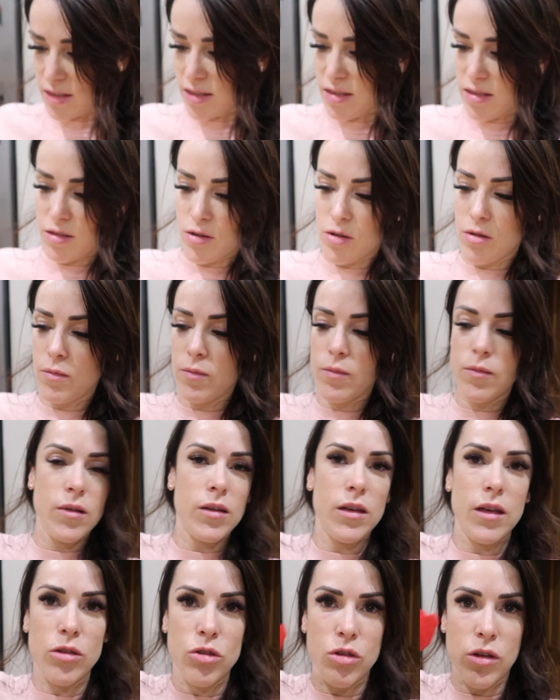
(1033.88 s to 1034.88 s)
it's
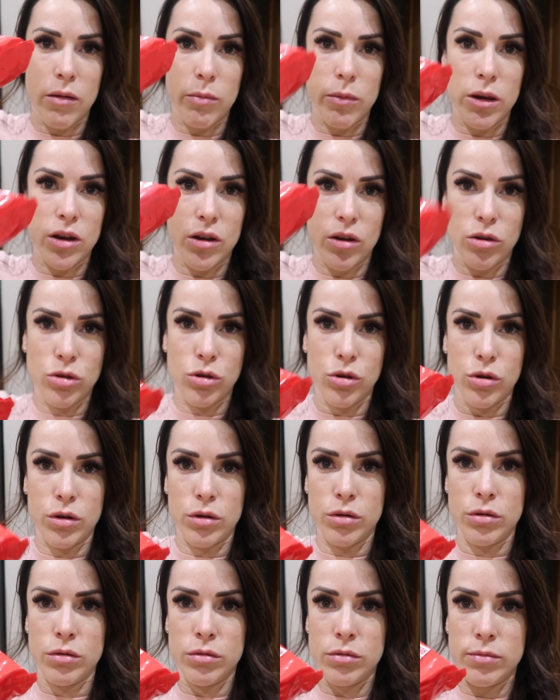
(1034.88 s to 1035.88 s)
a Jammy Dodger.
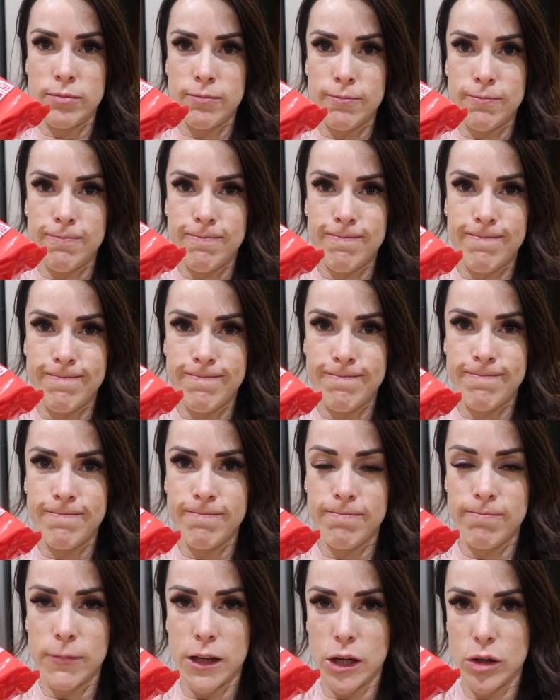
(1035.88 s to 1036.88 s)

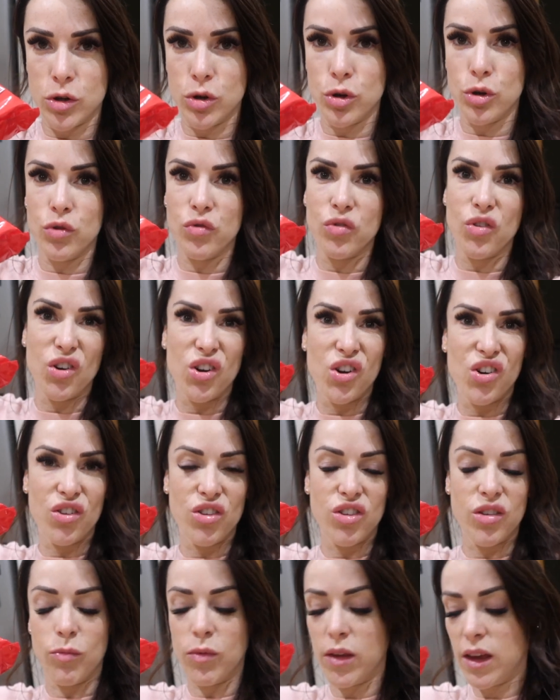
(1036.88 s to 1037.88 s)
I don't know what they're
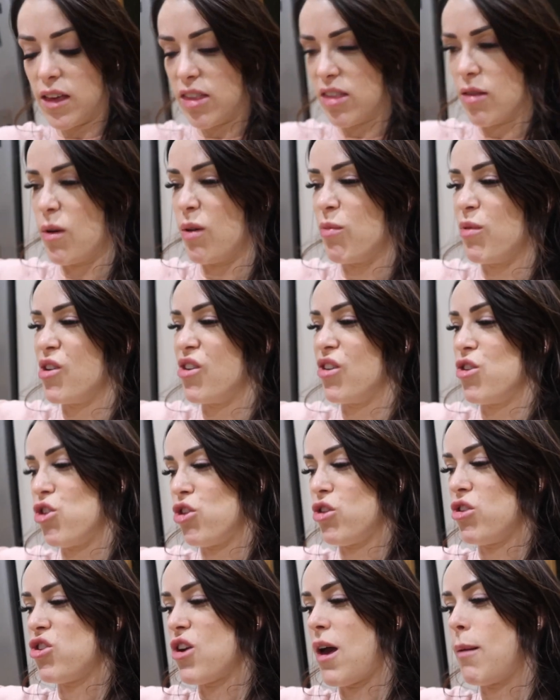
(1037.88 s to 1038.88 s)
called, something else. It might be
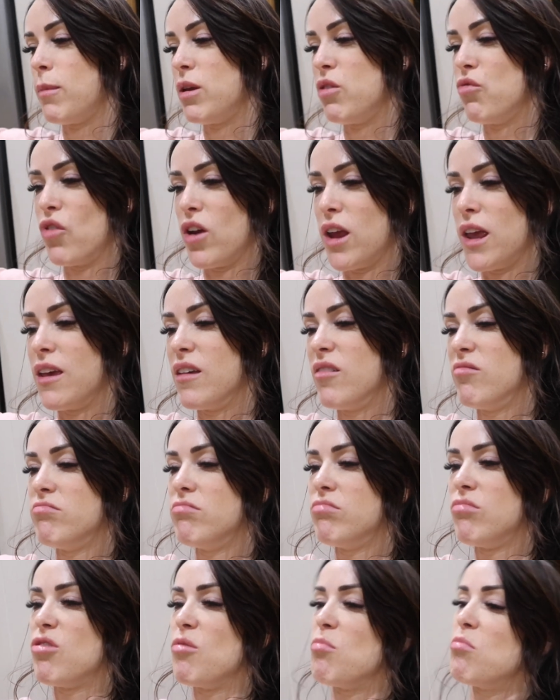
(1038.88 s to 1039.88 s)
called Jammy Ring,
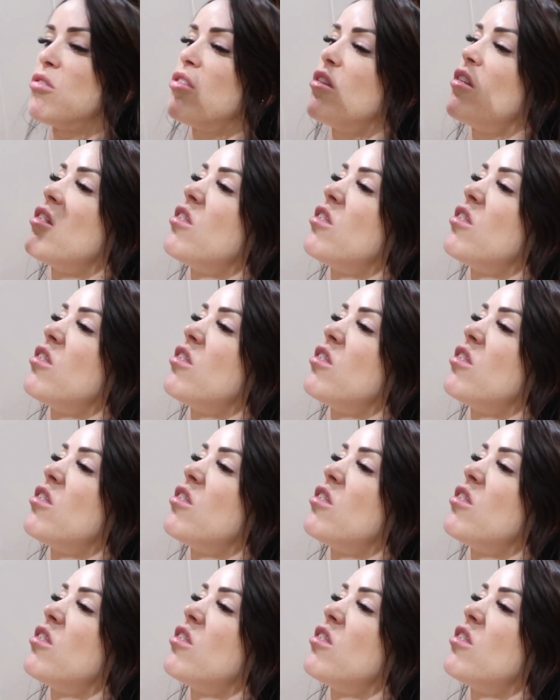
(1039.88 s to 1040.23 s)
something